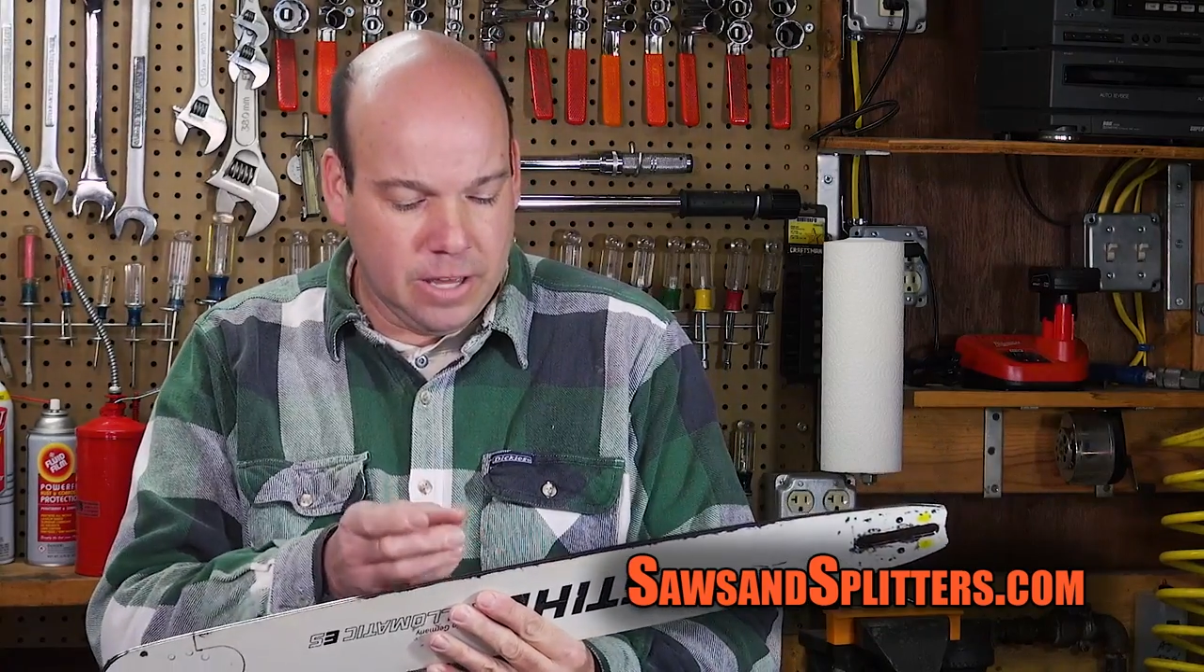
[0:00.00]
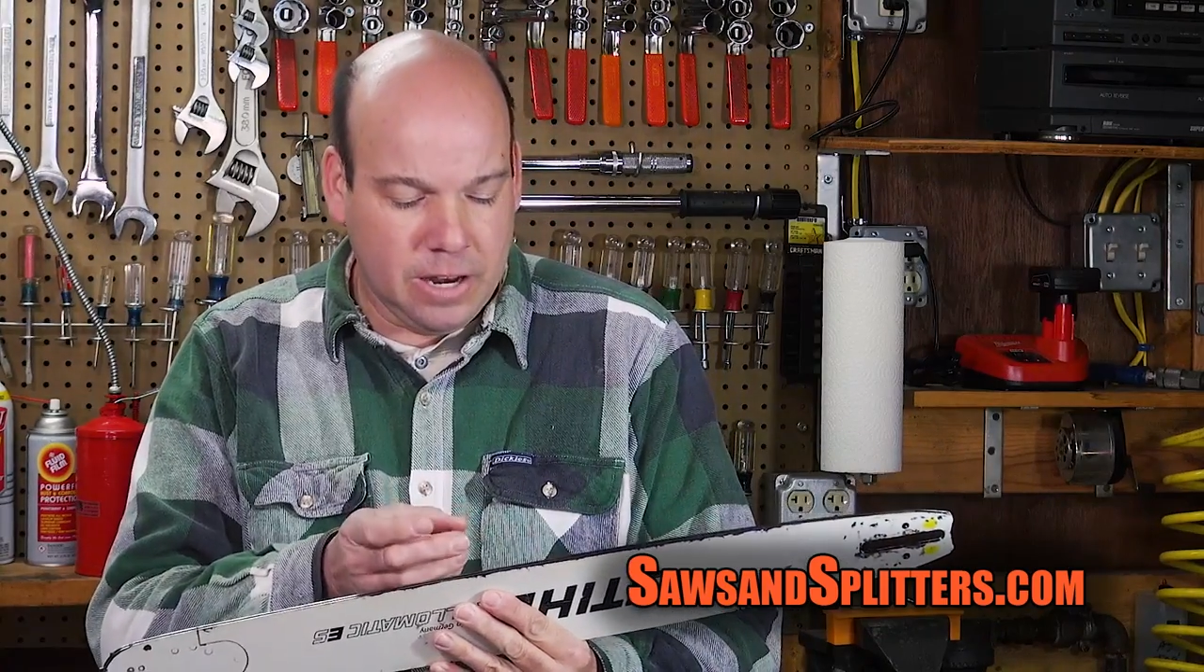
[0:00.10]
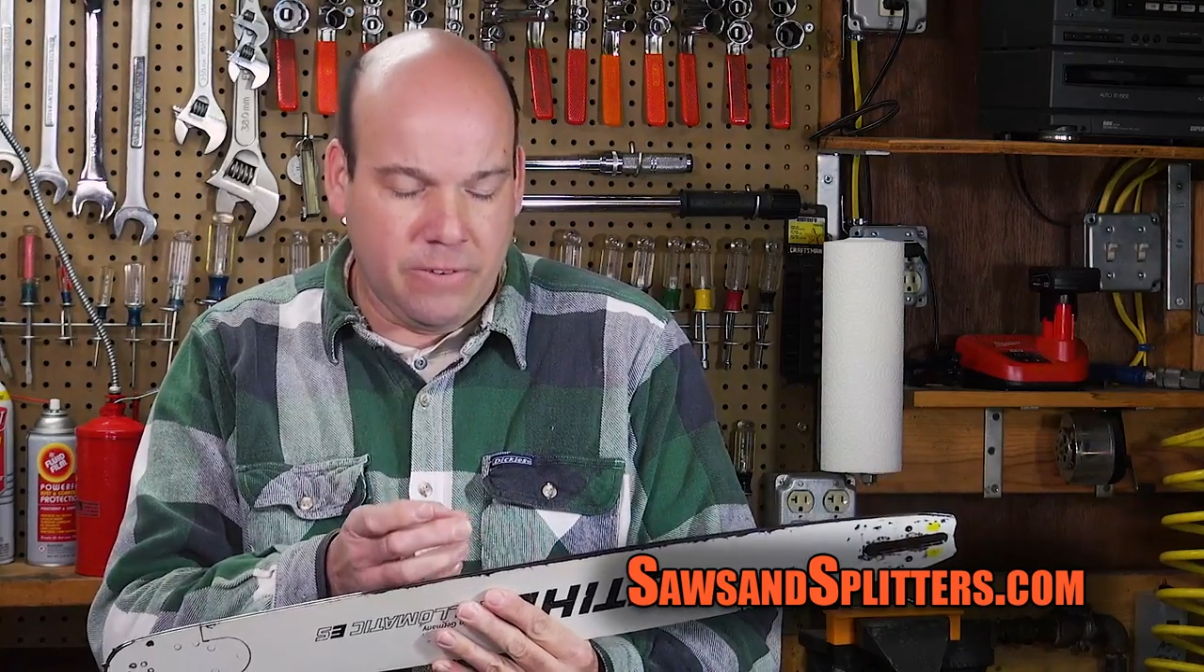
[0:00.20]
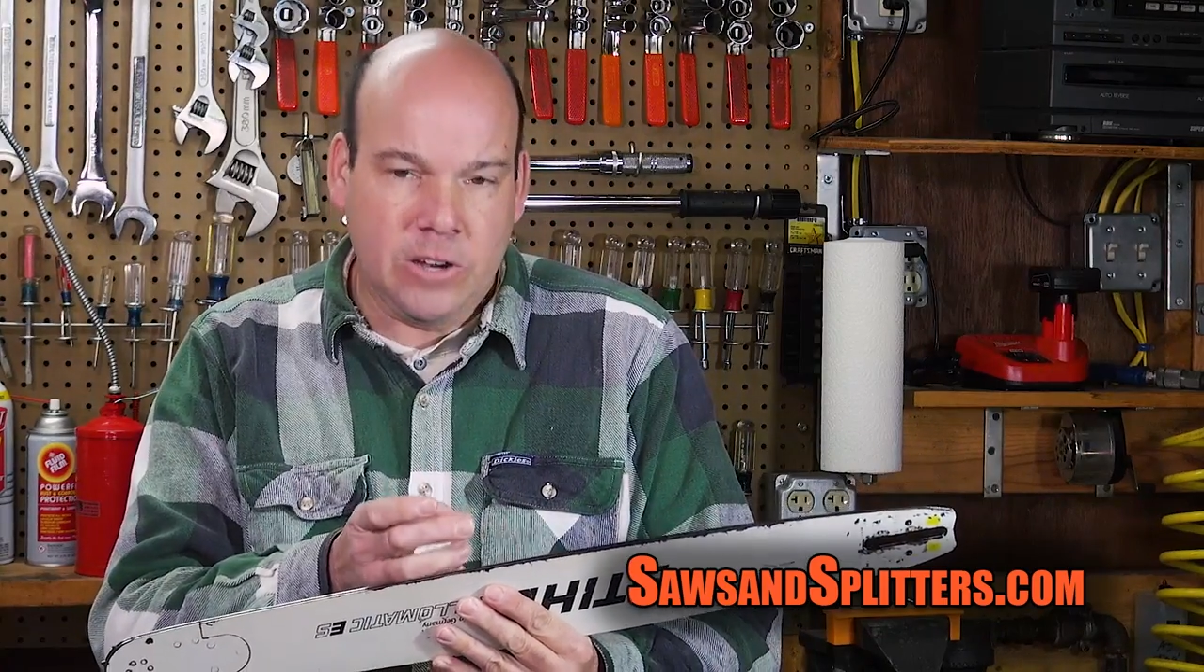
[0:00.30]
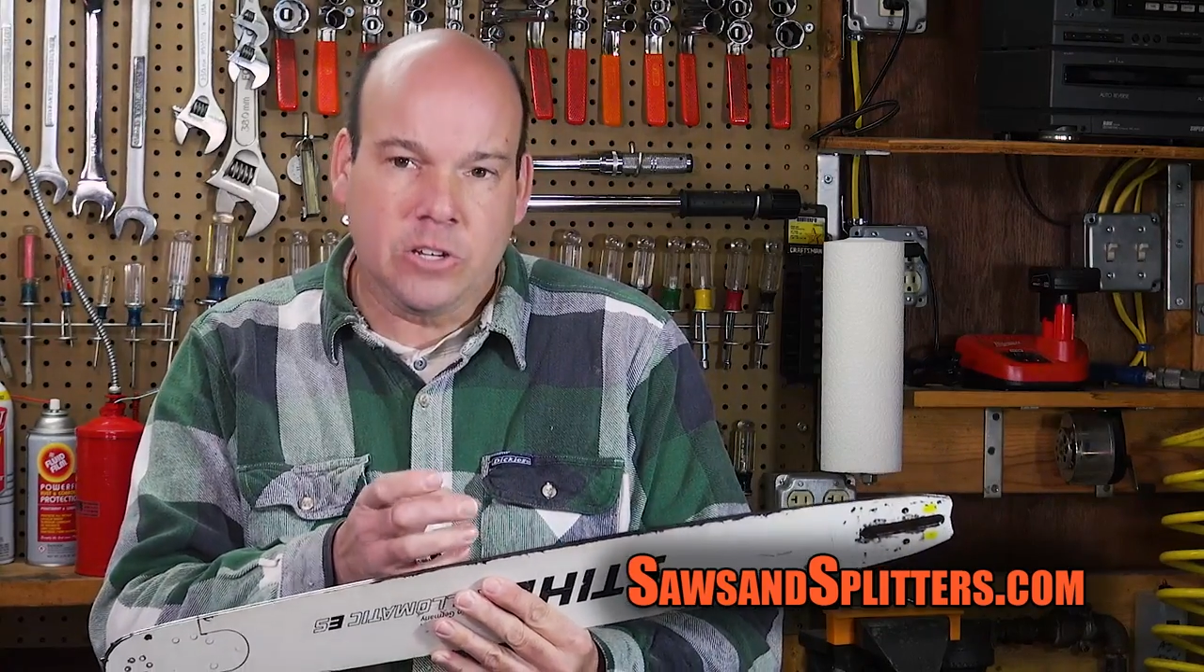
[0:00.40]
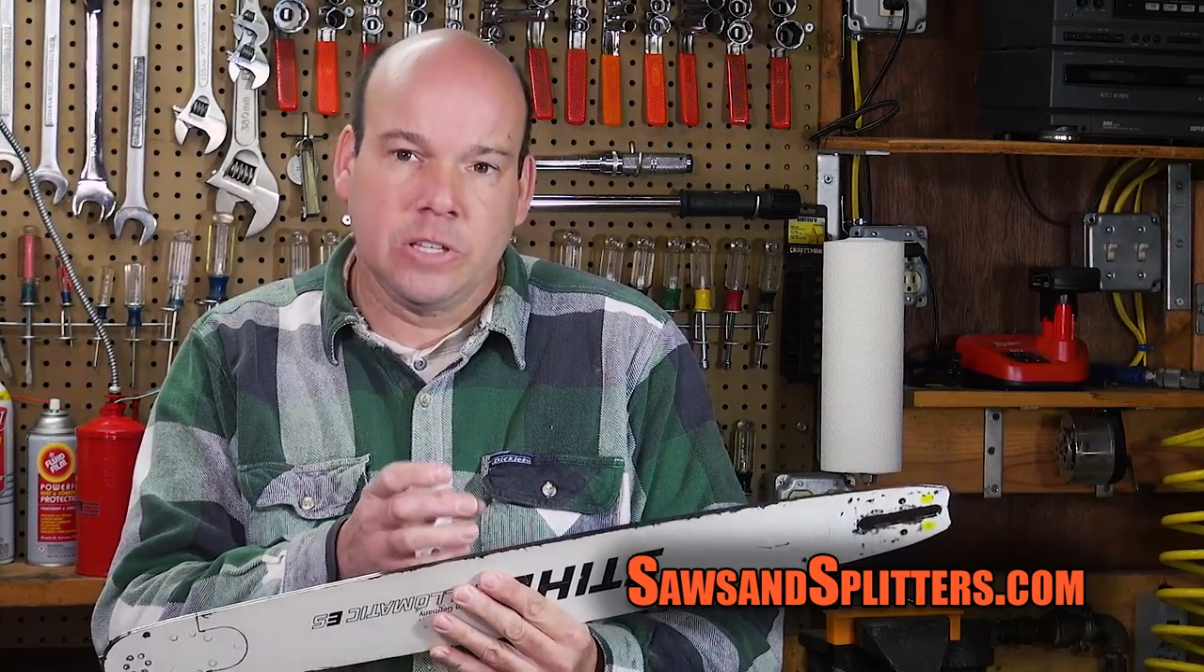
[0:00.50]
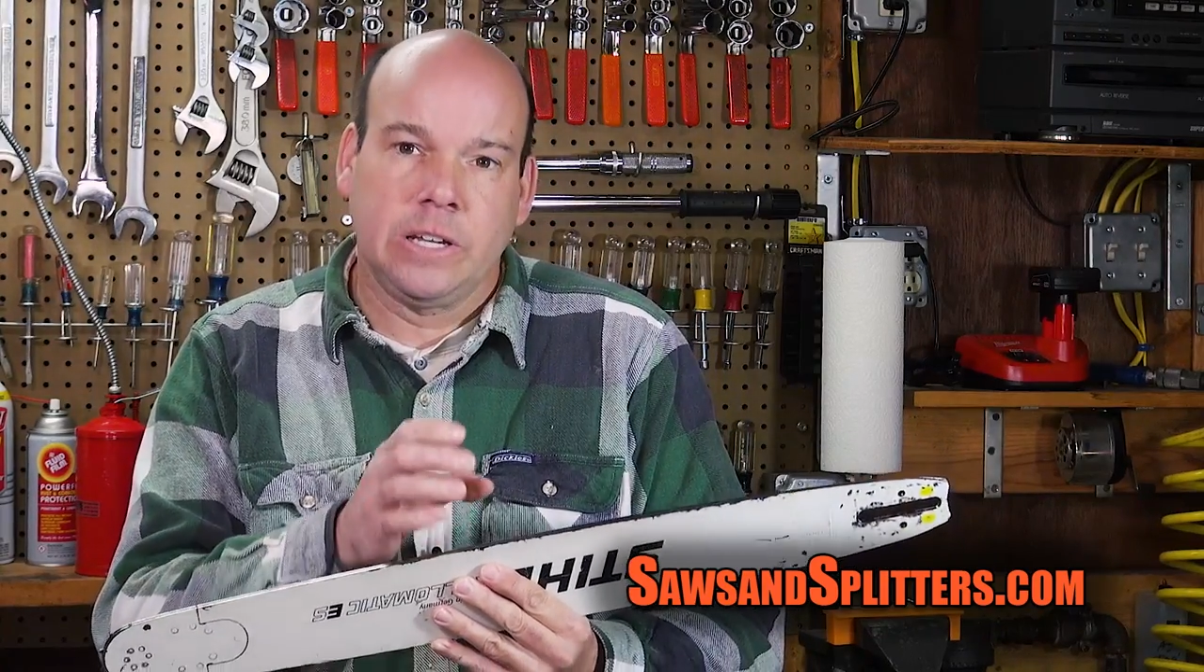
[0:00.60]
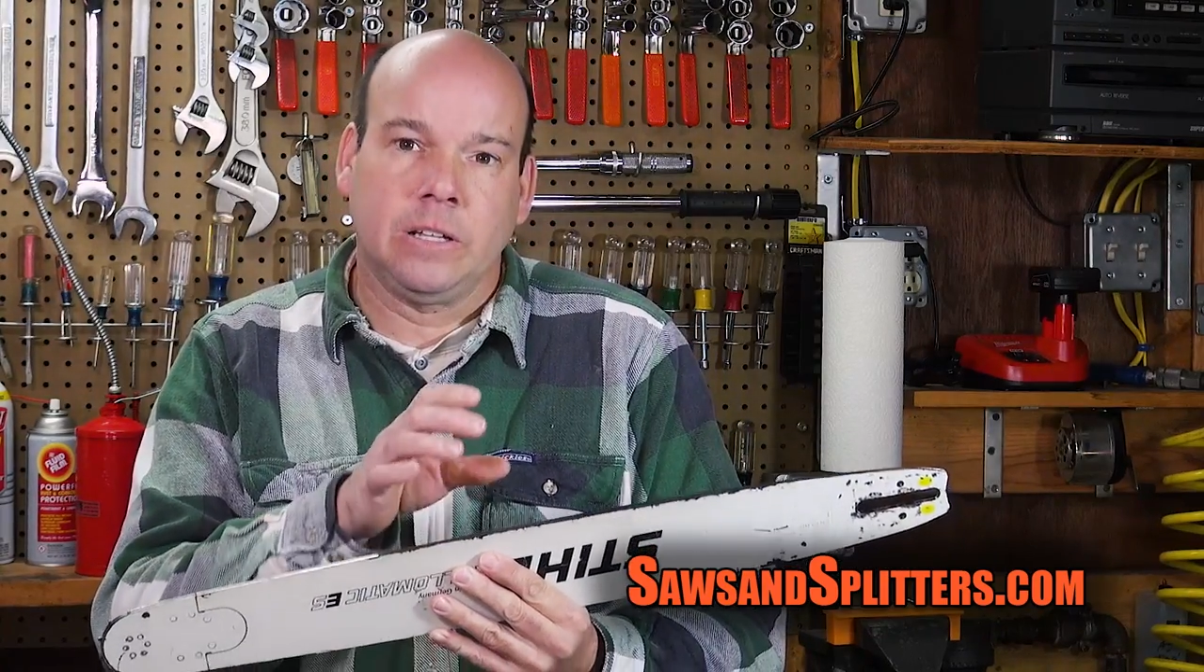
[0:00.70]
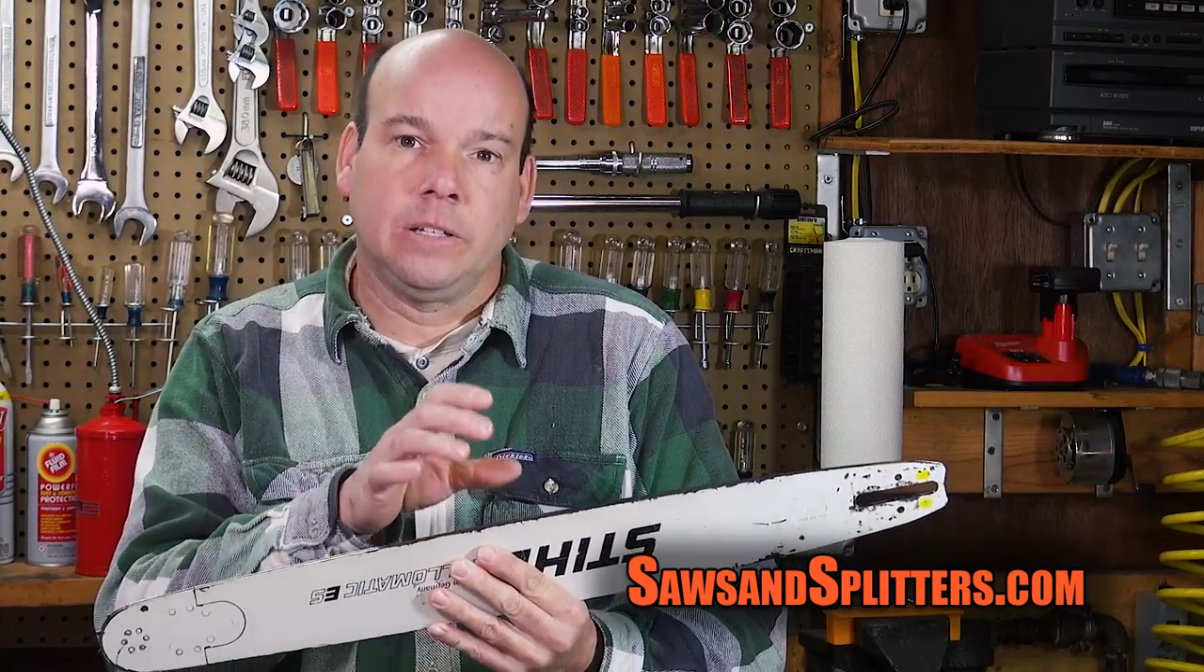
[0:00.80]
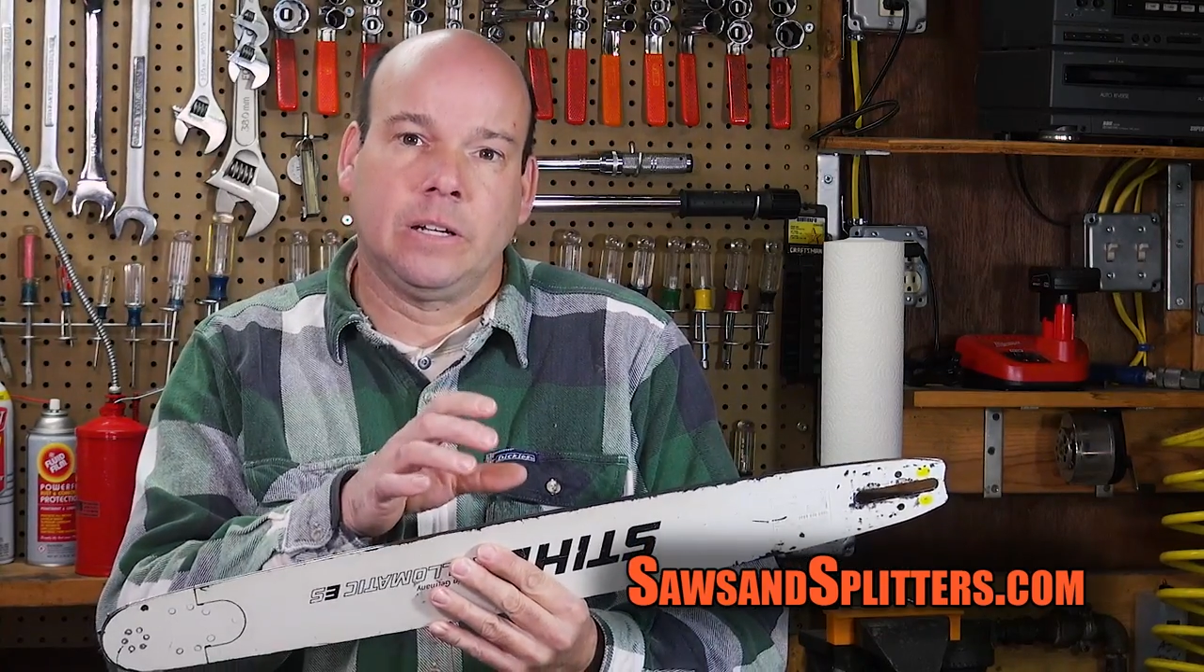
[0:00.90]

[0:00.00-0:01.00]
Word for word: and eventually it'll,